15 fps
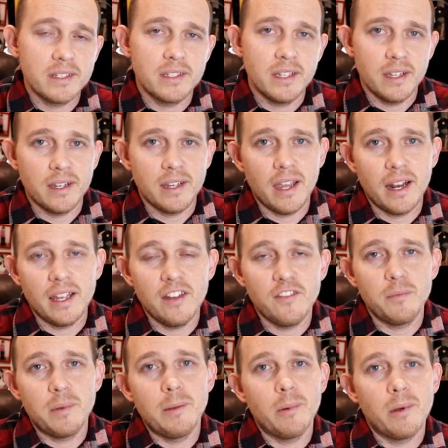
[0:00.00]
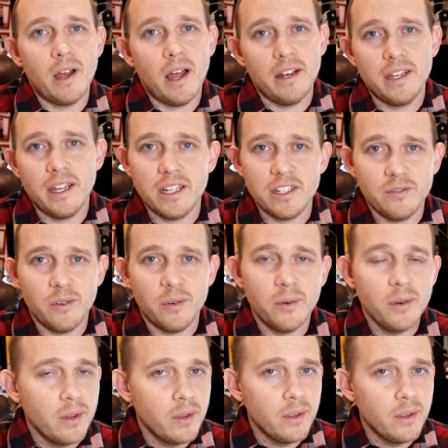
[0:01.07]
to kind of give people context for